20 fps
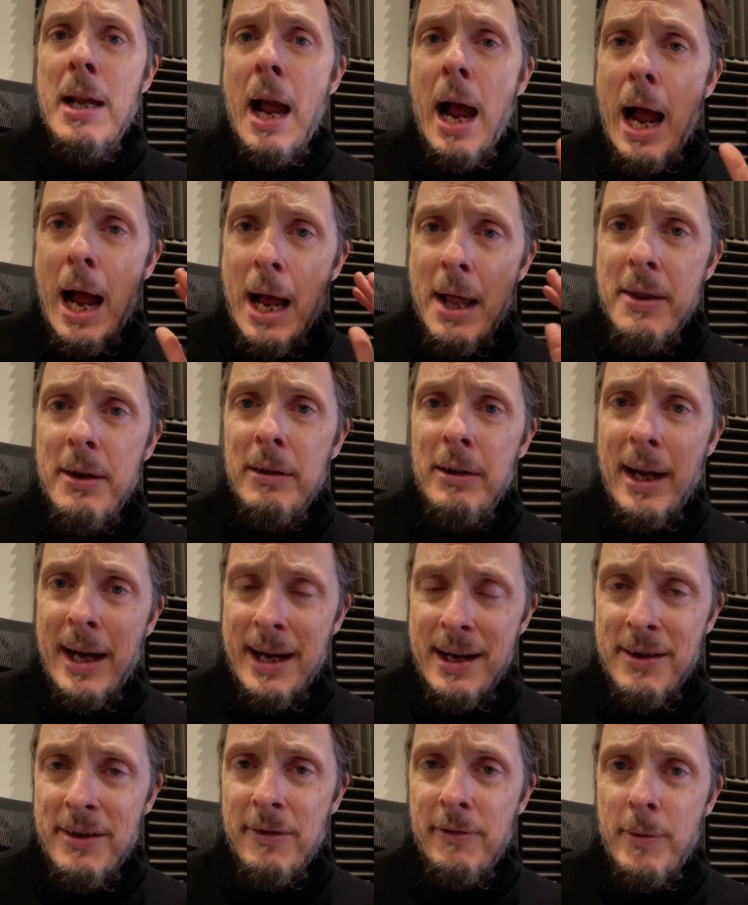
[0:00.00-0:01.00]
Are the
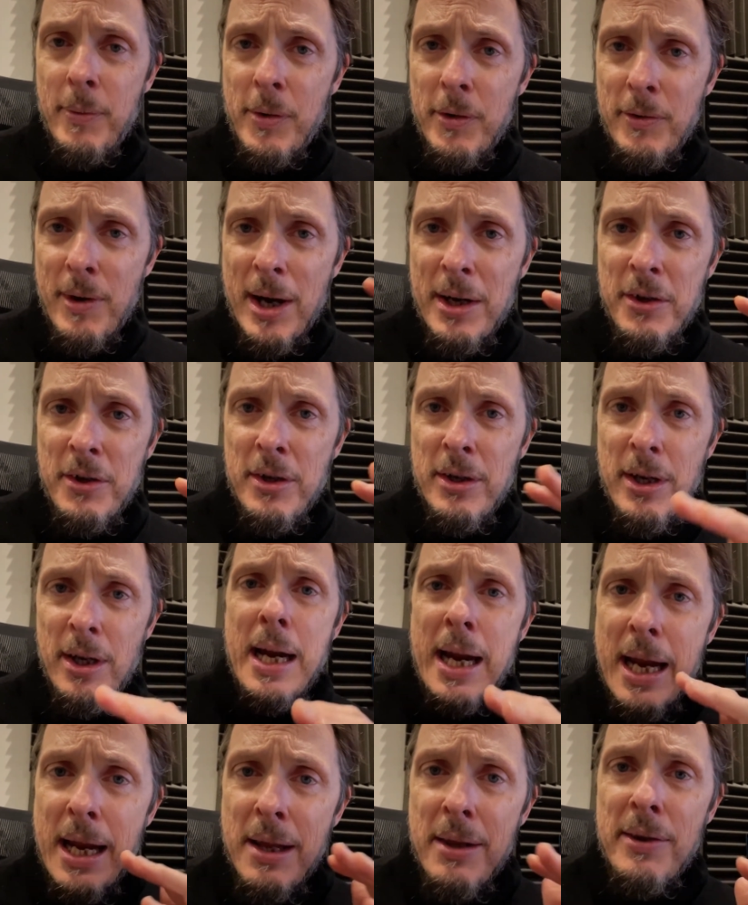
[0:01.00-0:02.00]
layers of abstraction
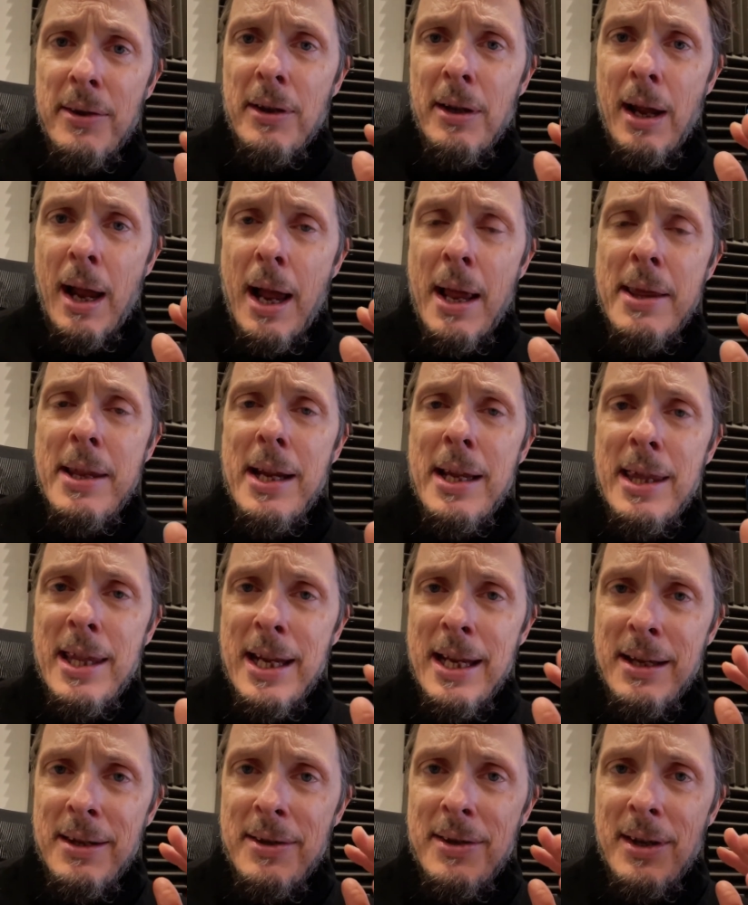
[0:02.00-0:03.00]
done? Is, are there
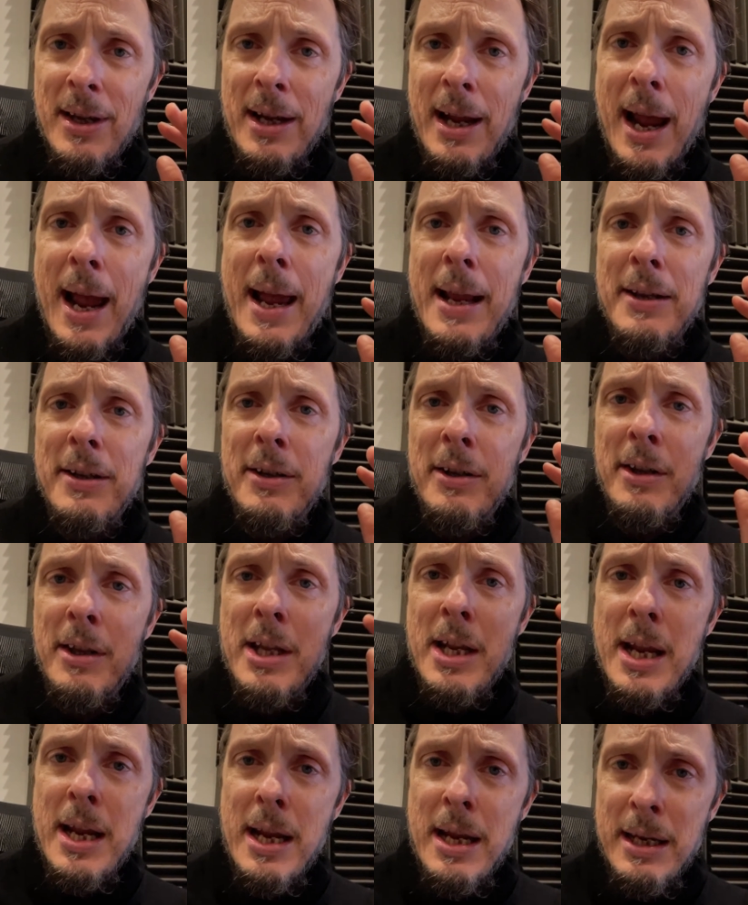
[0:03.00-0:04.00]
things at
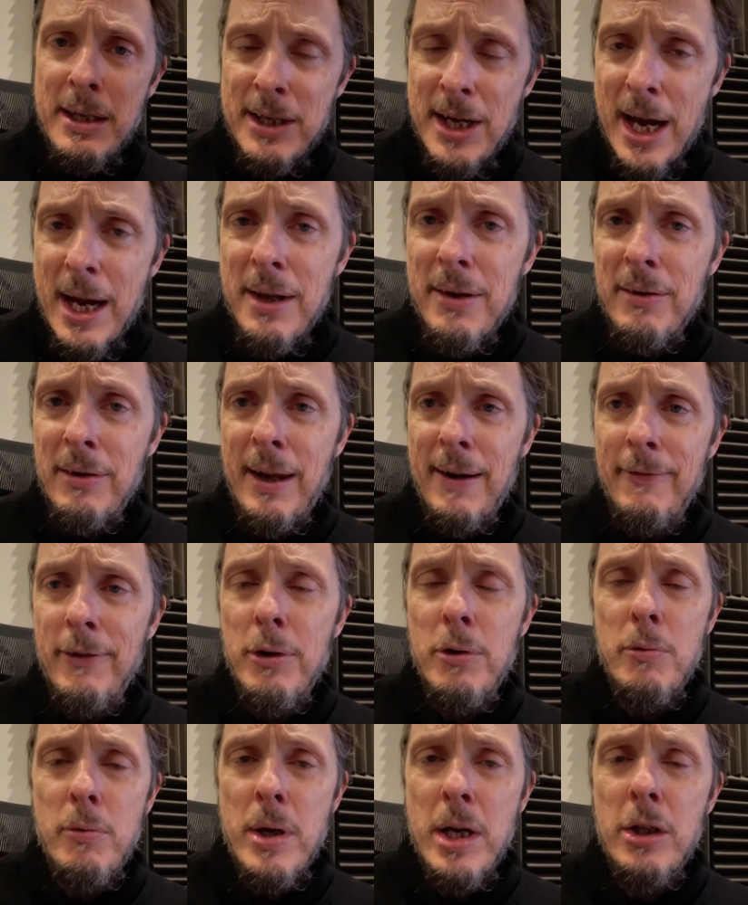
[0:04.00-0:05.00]
the test
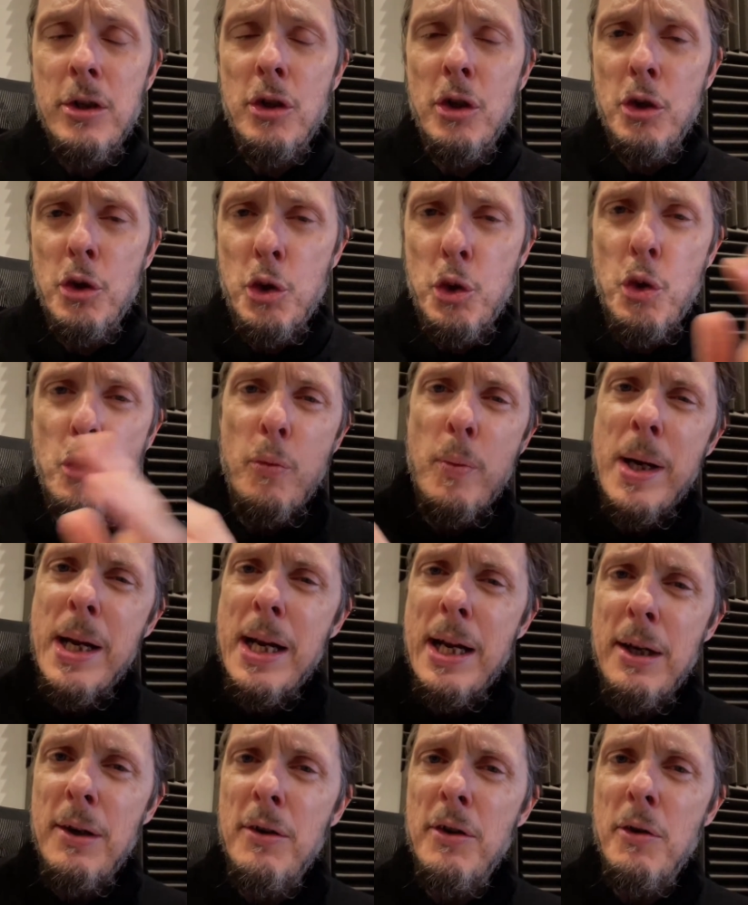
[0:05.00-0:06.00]
level which should be
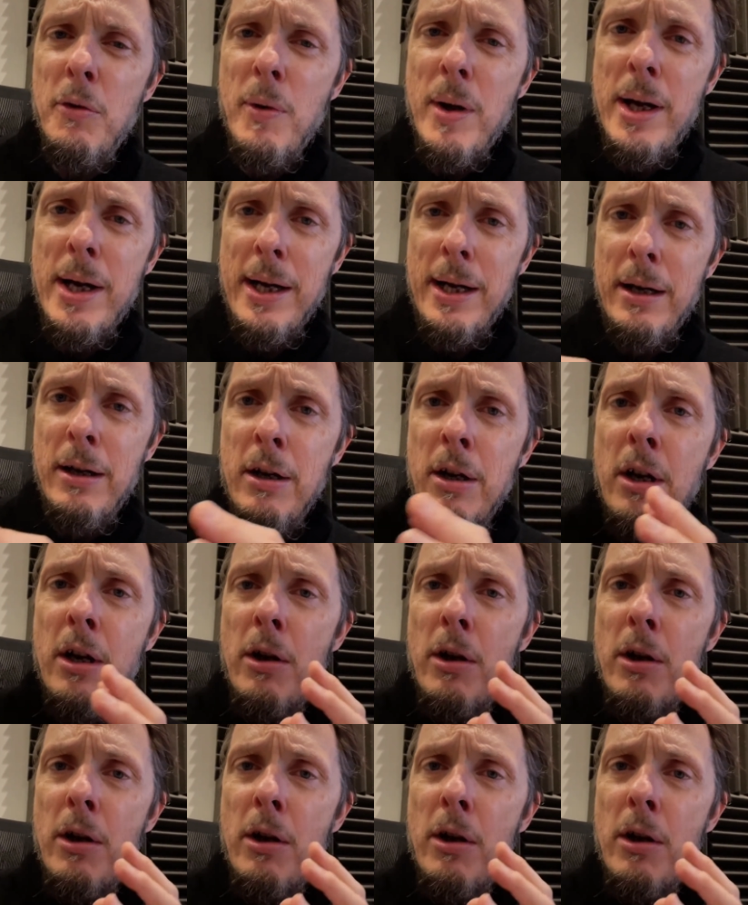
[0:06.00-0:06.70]
hidden away,